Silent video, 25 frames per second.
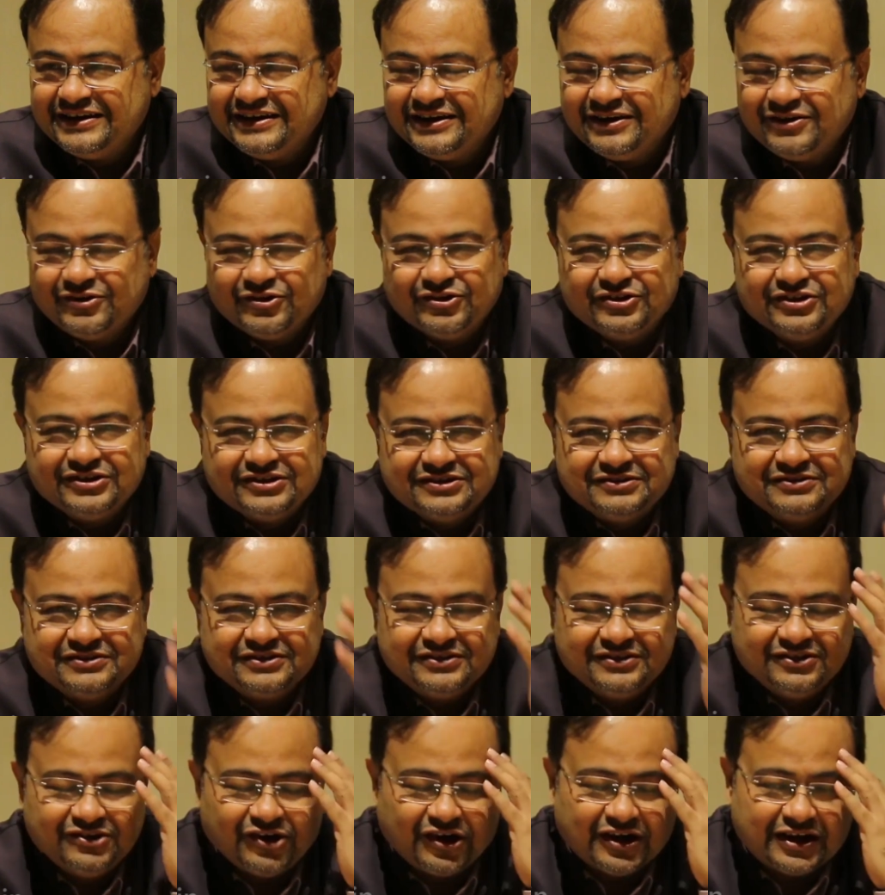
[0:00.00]
This
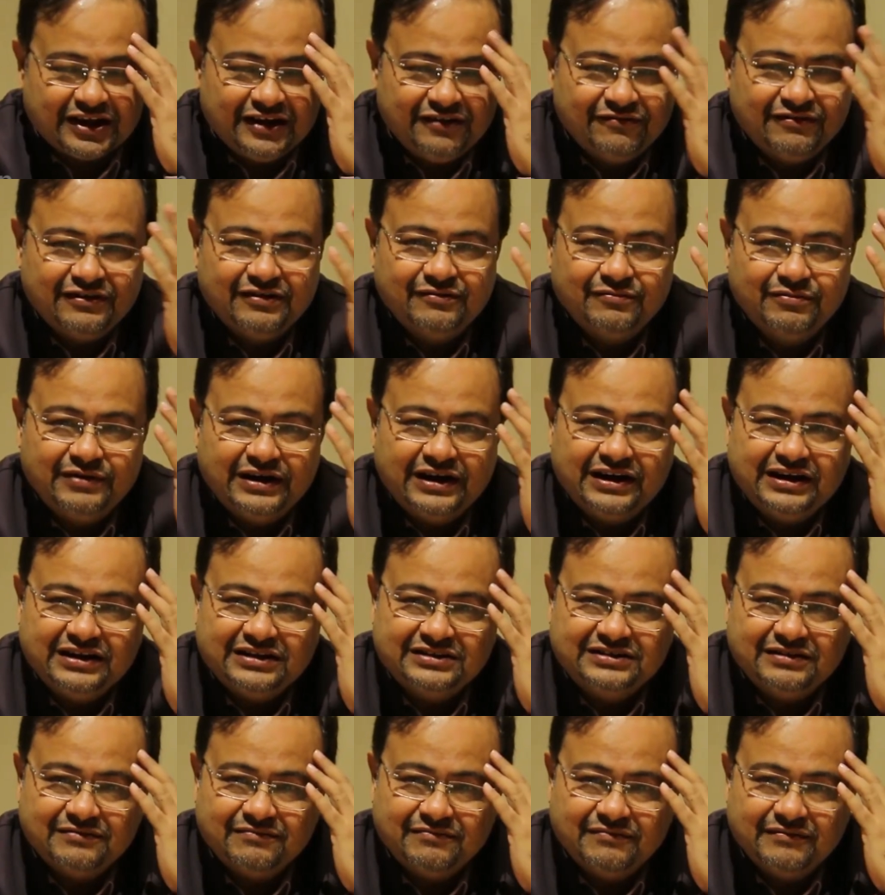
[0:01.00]
God-given brain
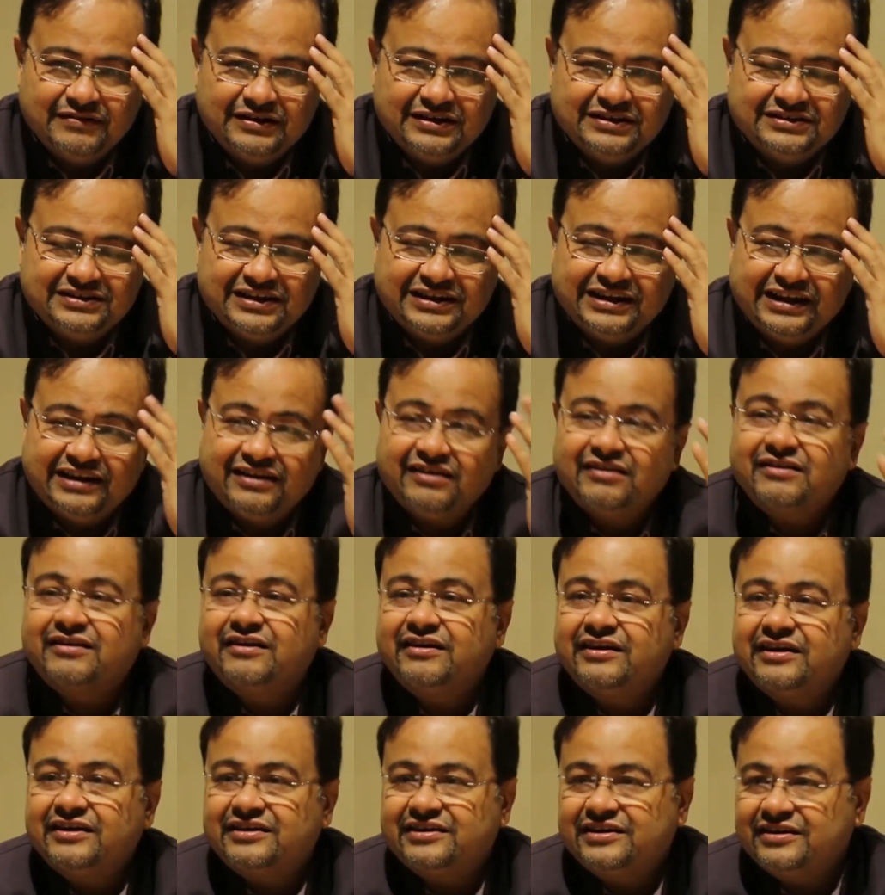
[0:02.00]
is an
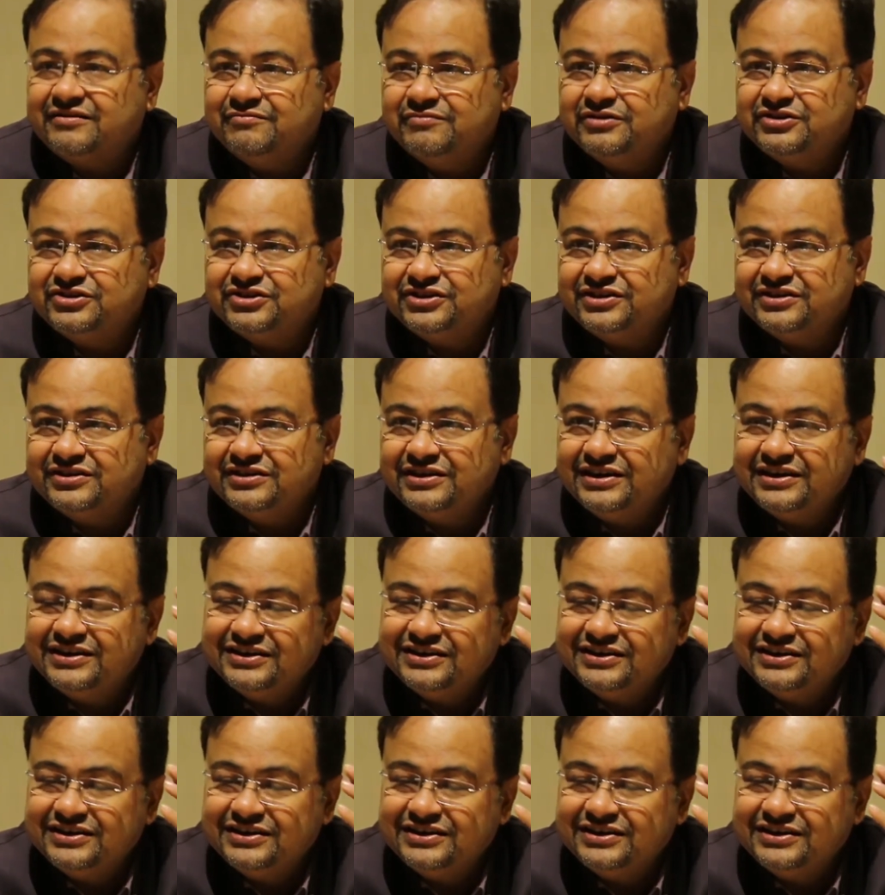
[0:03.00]
error-correcting machine.